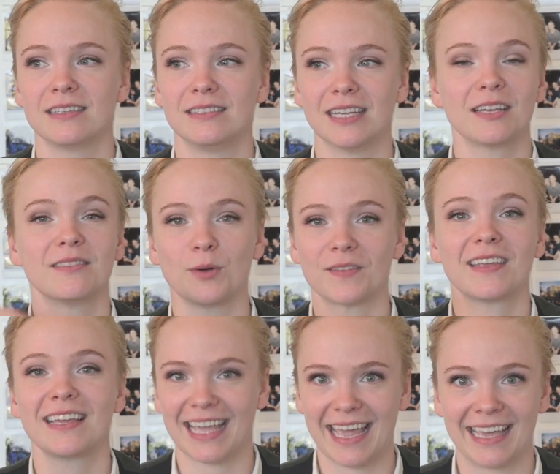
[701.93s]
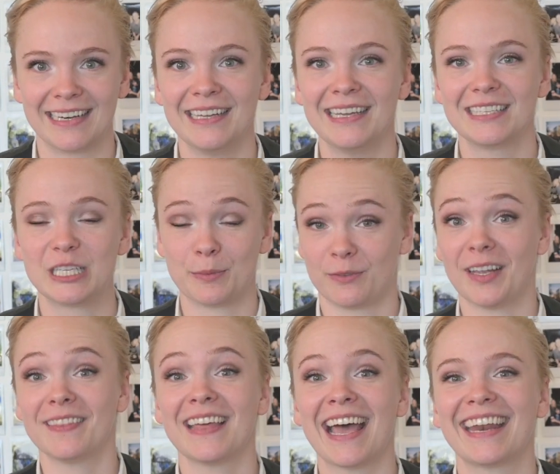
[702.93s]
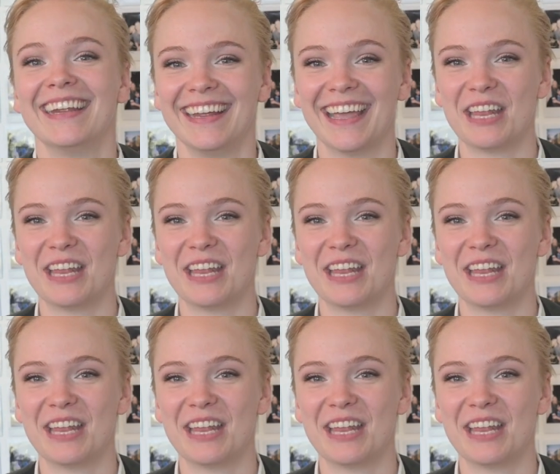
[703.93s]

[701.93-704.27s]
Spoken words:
done what they can to prevent that